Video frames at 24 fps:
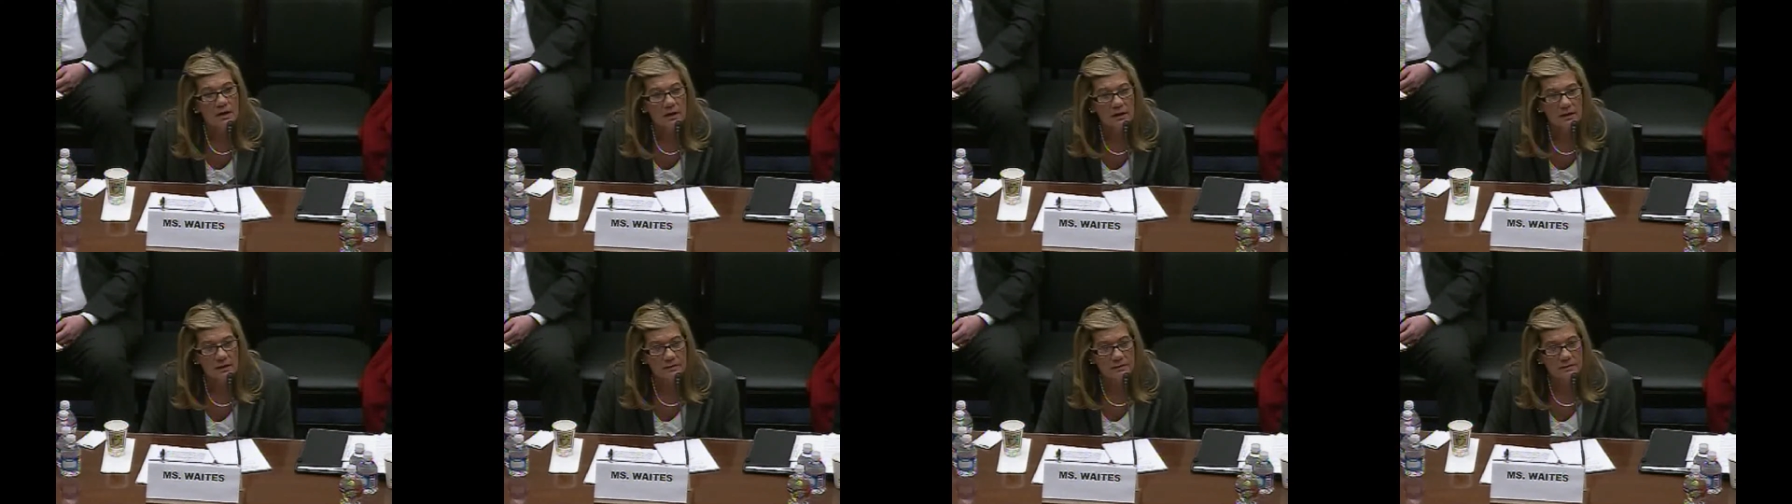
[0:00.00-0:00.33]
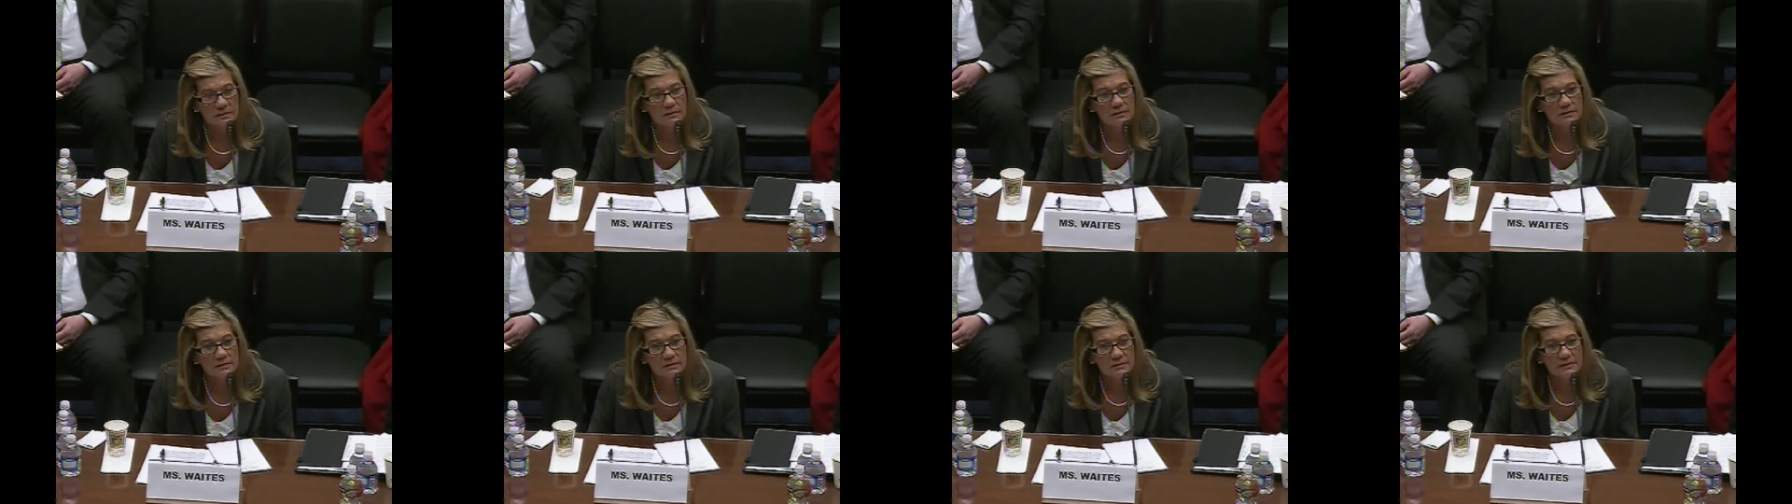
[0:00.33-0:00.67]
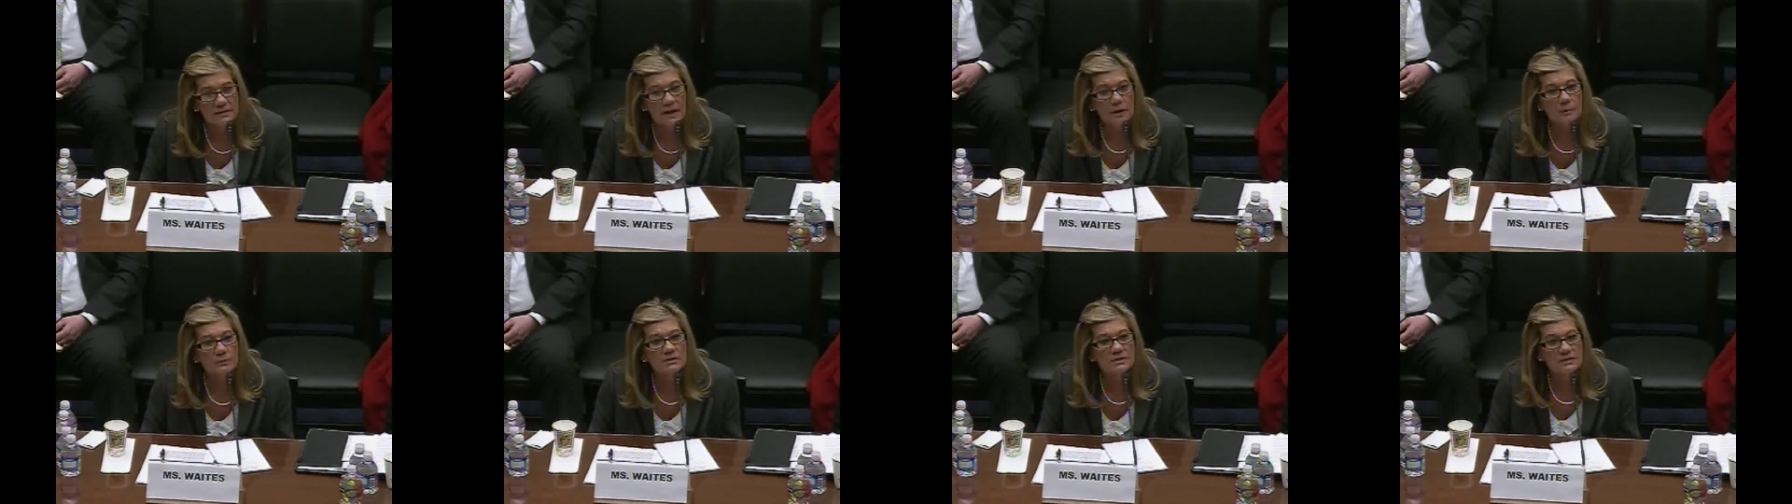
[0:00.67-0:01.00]
And
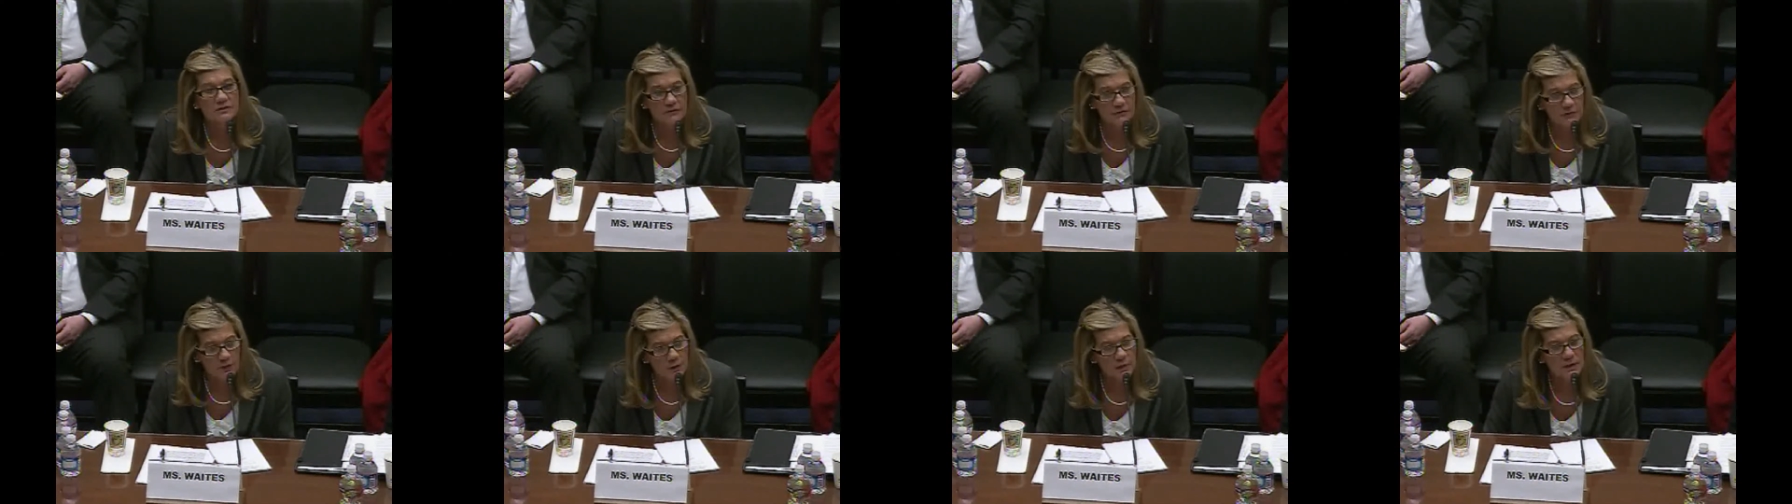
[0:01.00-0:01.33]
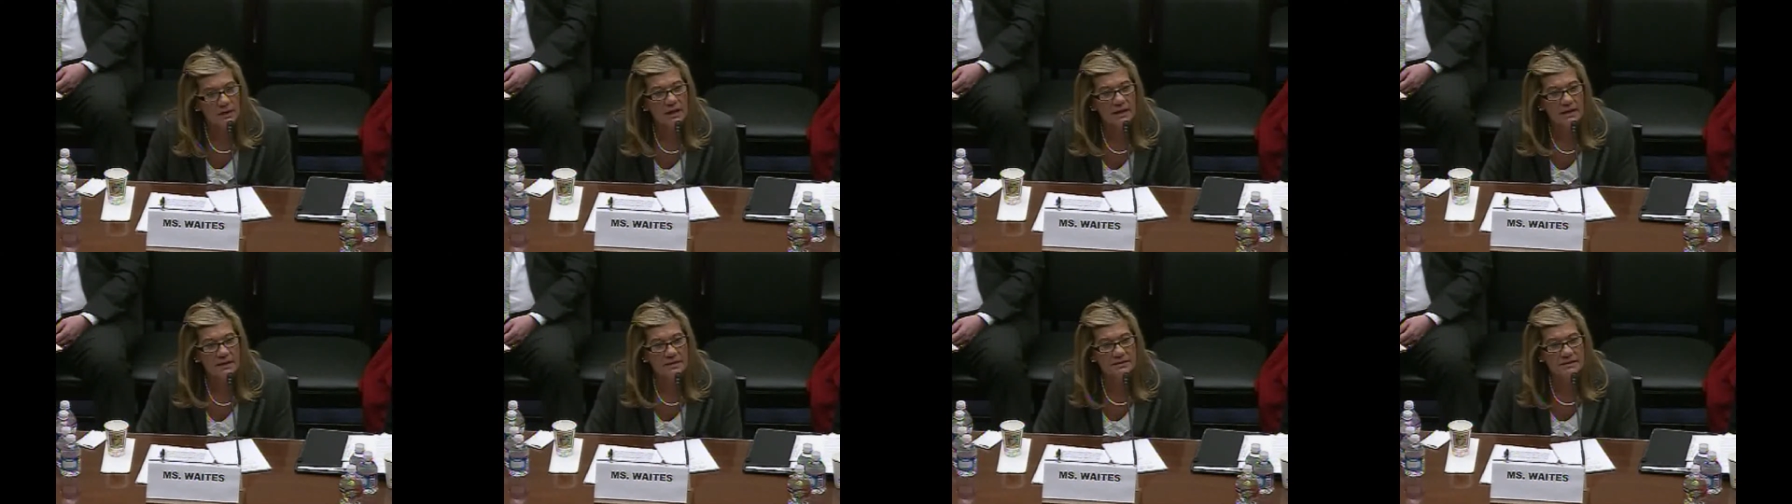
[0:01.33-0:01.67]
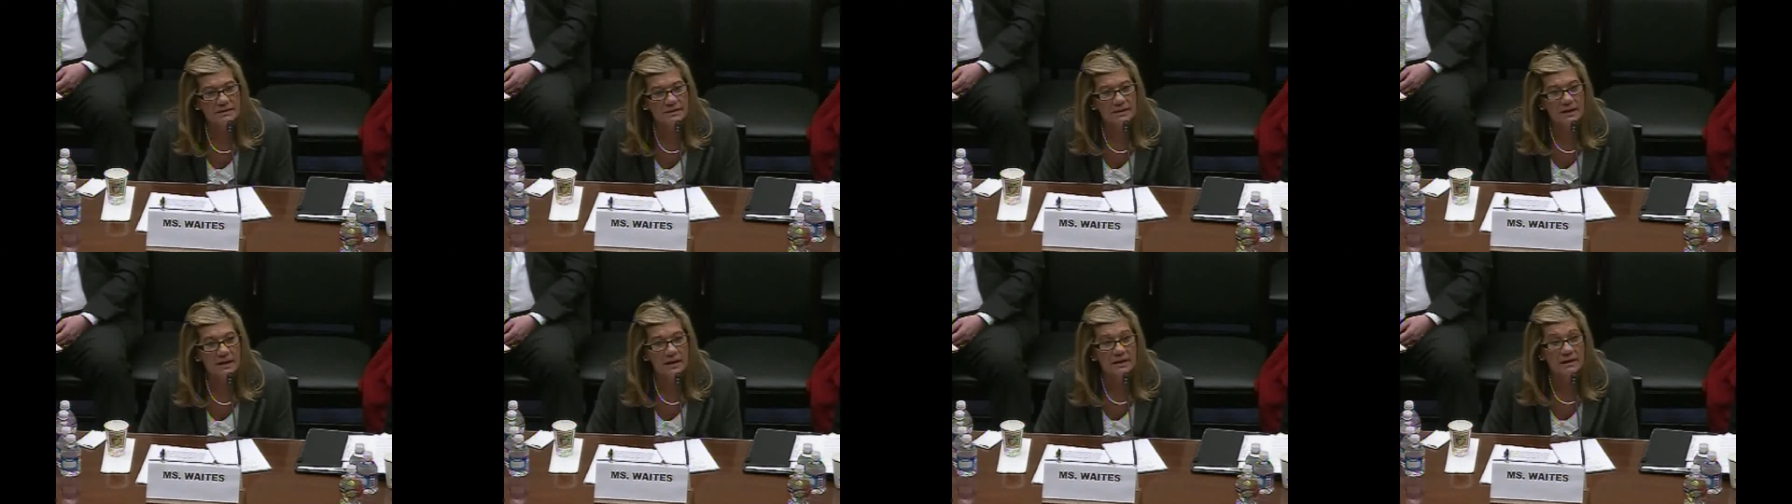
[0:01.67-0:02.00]
that was the very
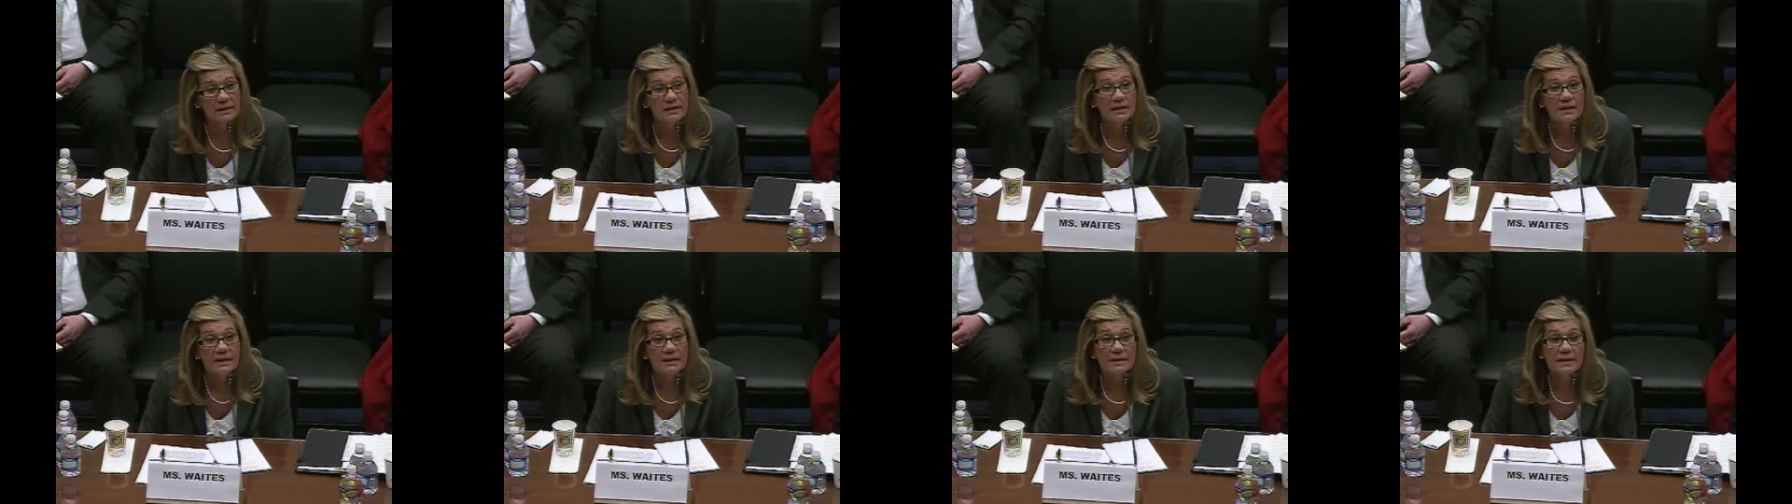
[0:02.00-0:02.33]
last day.